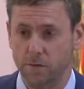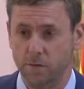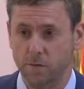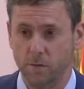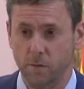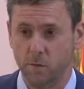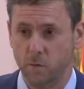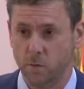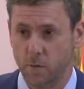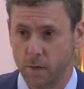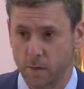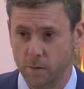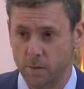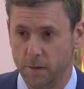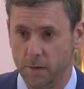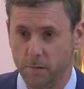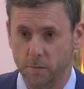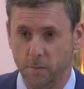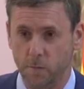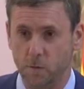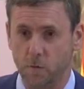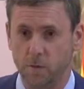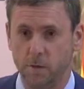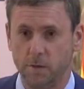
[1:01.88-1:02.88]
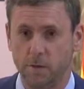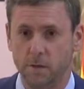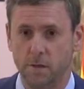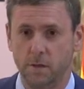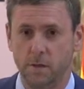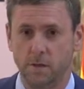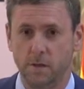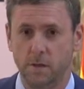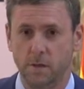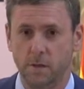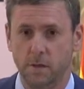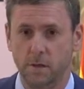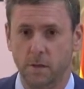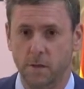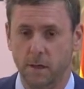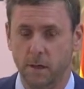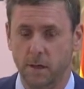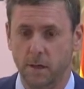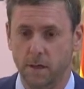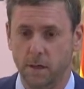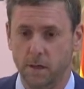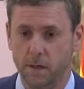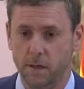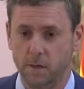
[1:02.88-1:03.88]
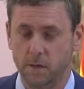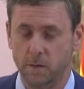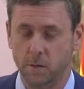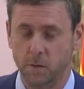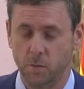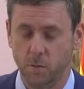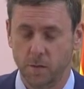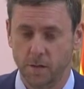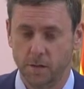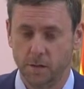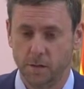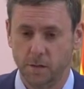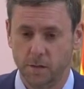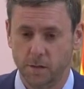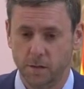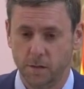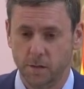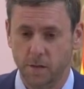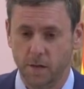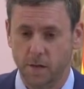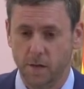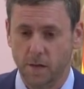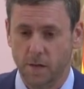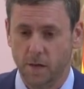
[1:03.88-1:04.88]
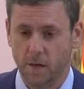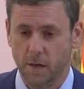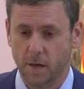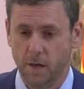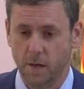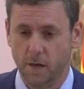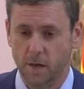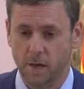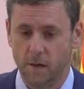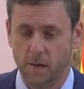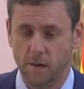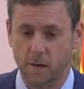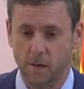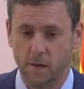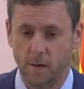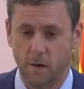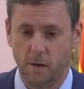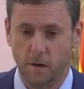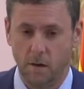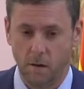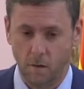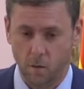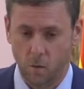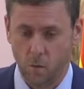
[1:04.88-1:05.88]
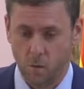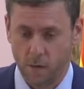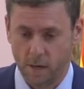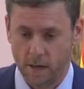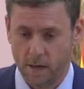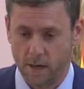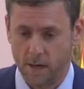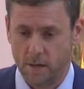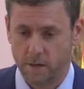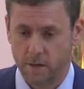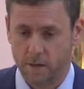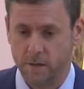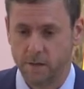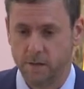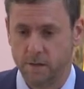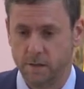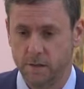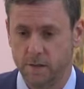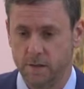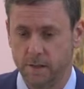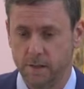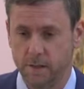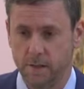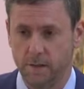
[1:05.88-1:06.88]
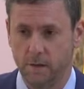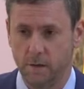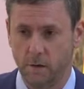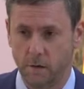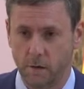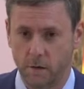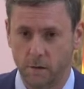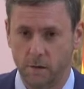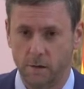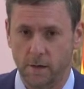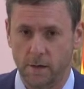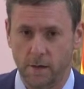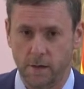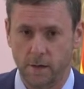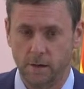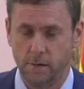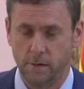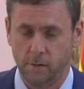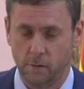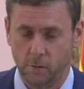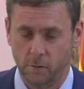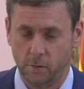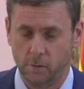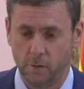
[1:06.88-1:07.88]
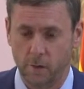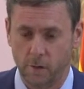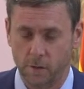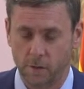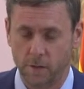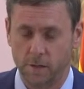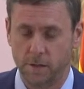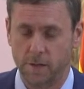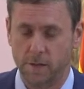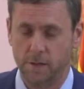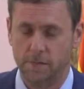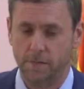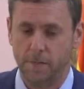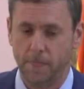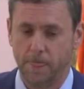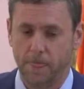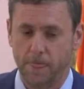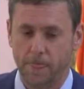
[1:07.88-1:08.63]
is incredibly important uh, to us. Uh, au Canada, c'est l'anglais et le français.